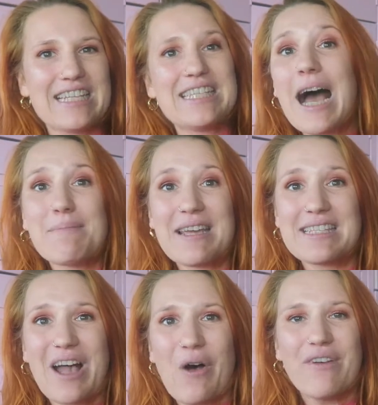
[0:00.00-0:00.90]
to stop
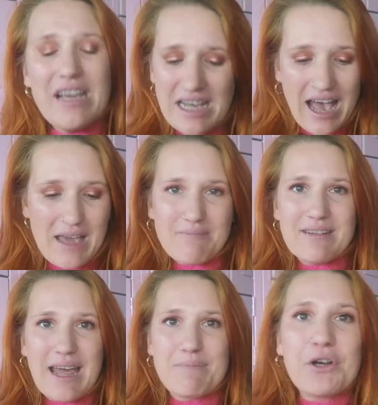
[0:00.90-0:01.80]
myself
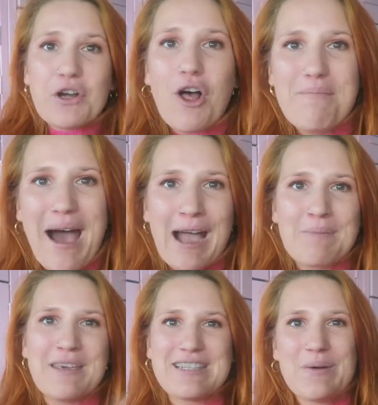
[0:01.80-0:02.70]
and I put it all back
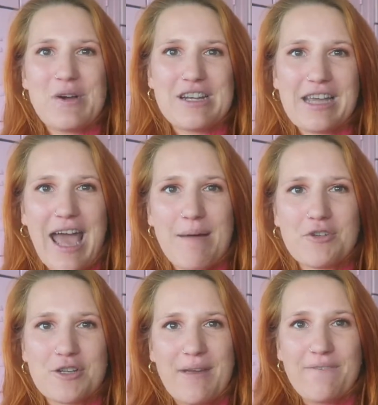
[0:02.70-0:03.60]
because I wanted to
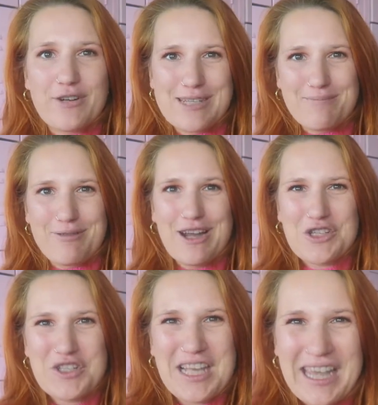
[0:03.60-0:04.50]
capture my first
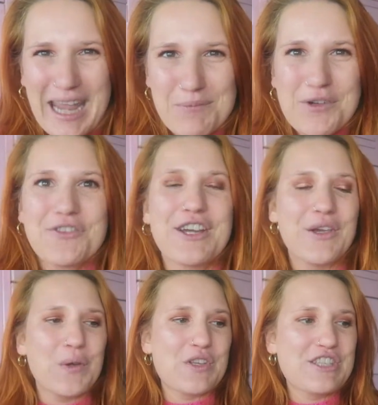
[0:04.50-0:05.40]
impressions on camera for
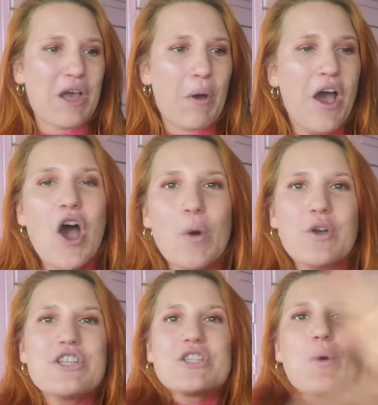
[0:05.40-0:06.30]
you. So
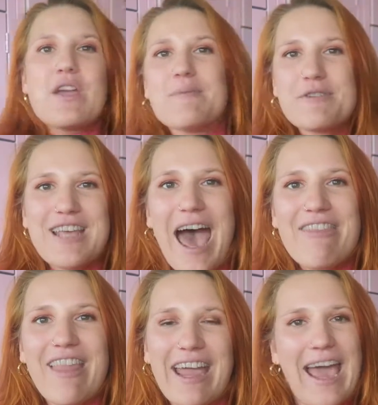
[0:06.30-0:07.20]
we're just going to
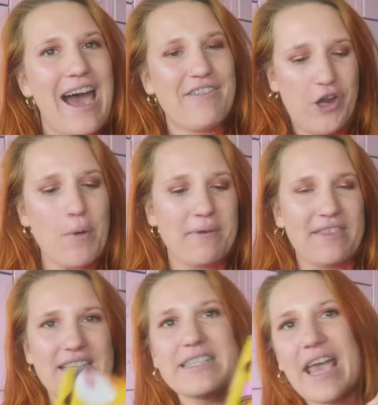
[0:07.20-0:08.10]
pretend like I haven't opened
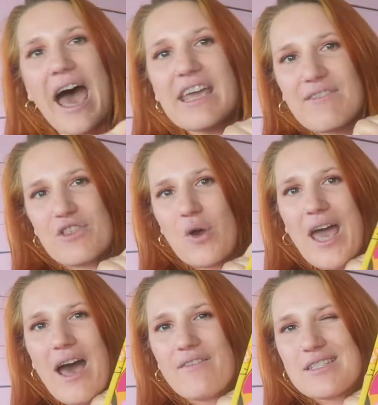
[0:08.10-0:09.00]
this yet, even though I
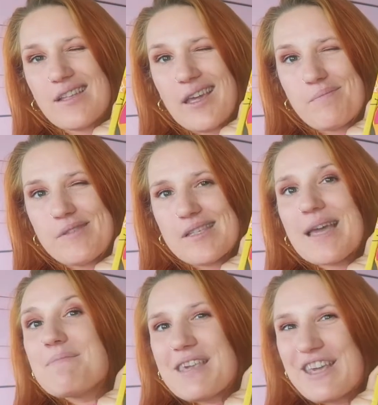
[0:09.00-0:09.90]
have a
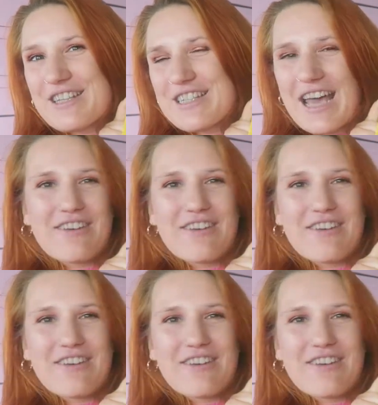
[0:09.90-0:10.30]
slight peek inside of